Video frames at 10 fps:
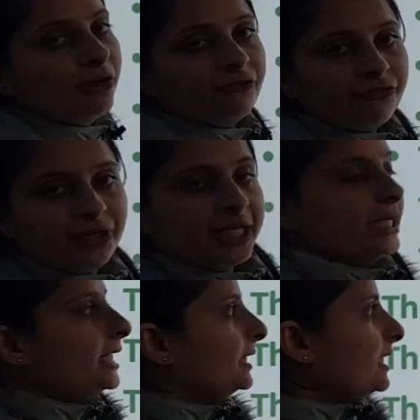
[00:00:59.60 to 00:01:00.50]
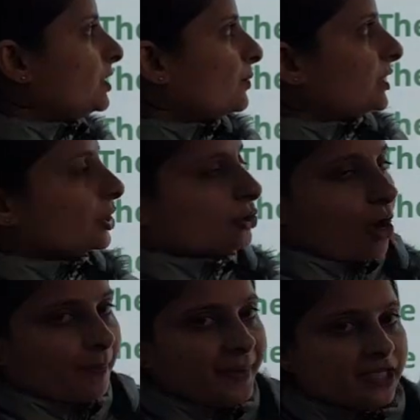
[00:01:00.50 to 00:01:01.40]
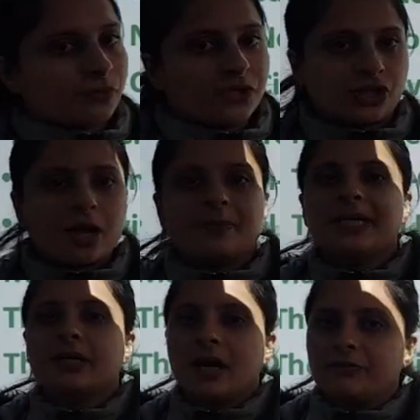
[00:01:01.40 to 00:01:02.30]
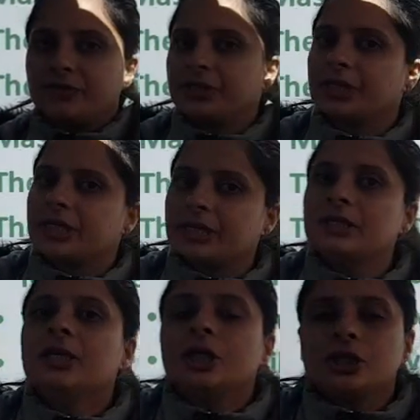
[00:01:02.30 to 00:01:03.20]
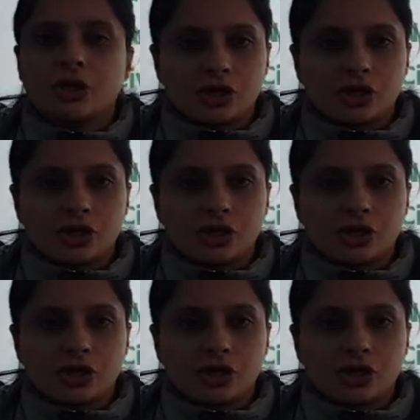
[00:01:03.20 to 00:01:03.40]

free. These were the topics which are being covered in your